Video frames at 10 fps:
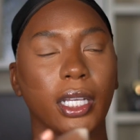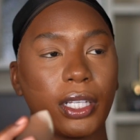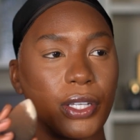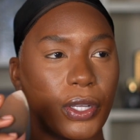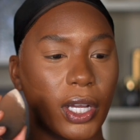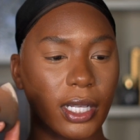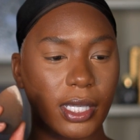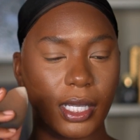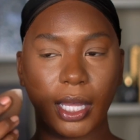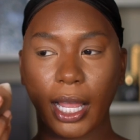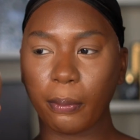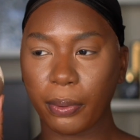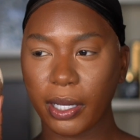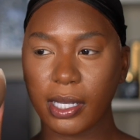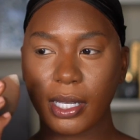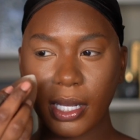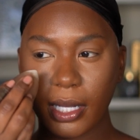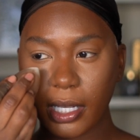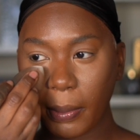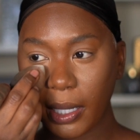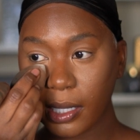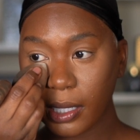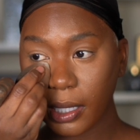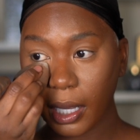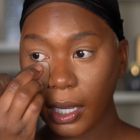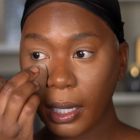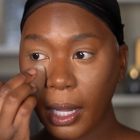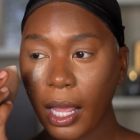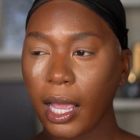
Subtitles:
start to like press this into my skin.